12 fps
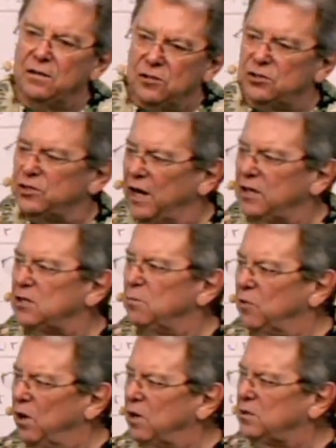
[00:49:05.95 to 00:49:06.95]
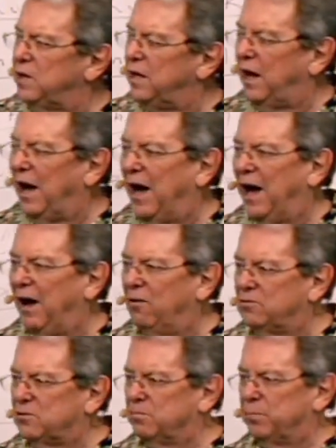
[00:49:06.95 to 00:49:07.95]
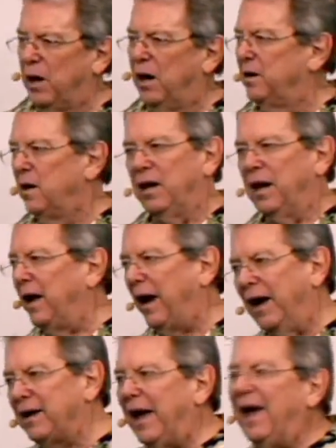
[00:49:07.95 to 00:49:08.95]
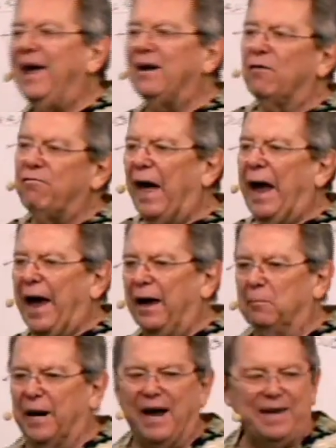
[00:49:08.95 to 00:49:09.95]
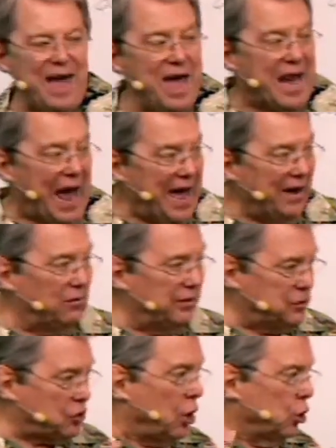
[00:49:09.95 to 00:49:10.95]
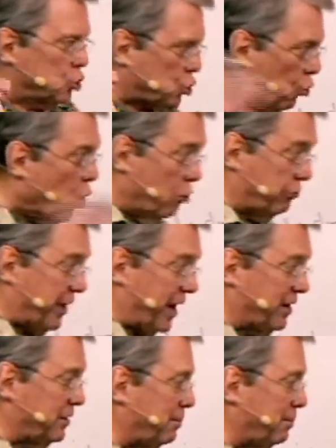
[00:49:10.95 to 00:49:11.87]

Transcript: Just take some drugs, get high on some pot, and I can handle that, but I can't handle this truth out of the